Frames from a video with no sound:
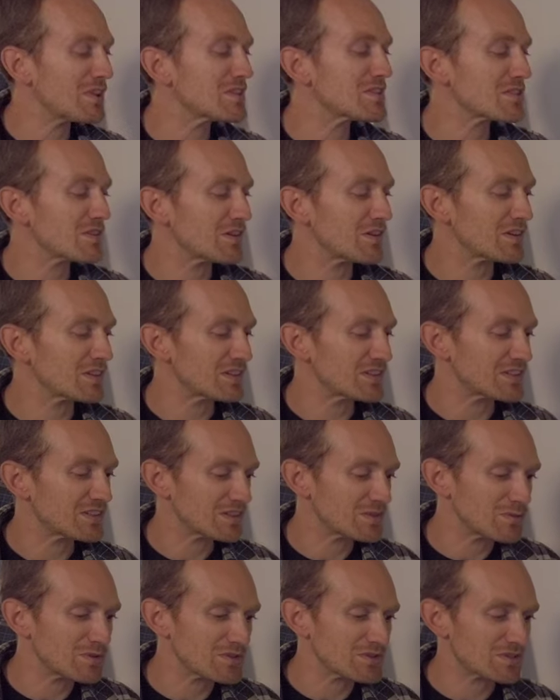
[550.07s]
we installed
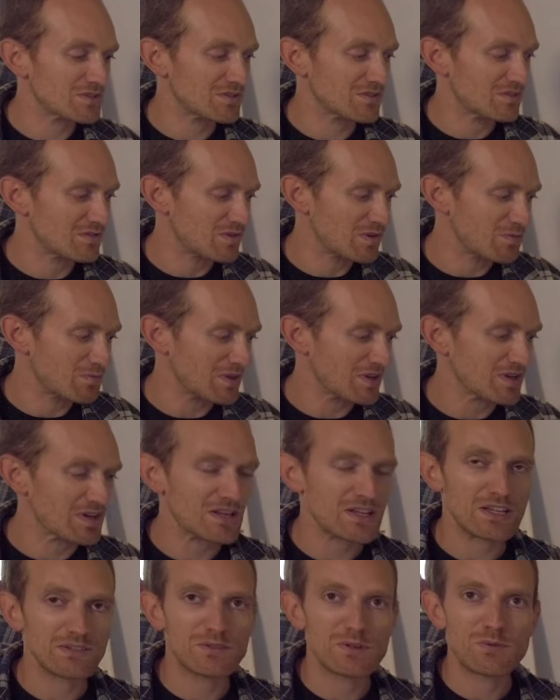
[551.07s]
it, it was dripping
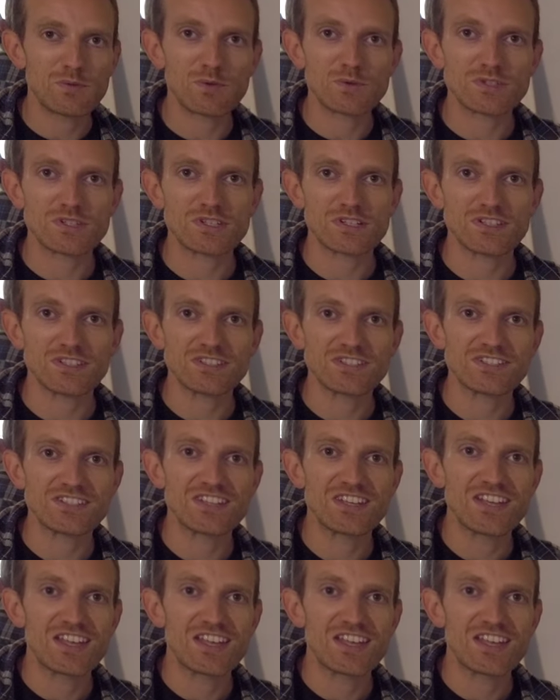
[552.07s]
like every few seconds.